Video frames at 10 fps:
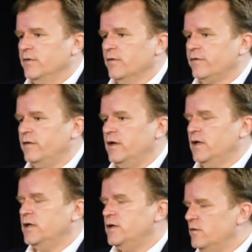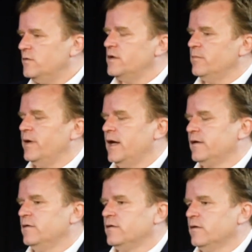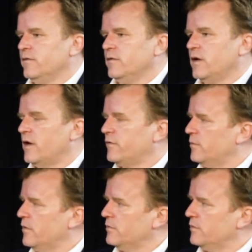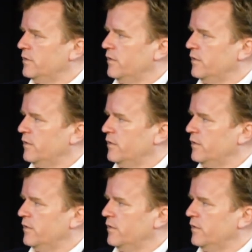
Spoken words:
You'll see a huge impact in terms of the customer,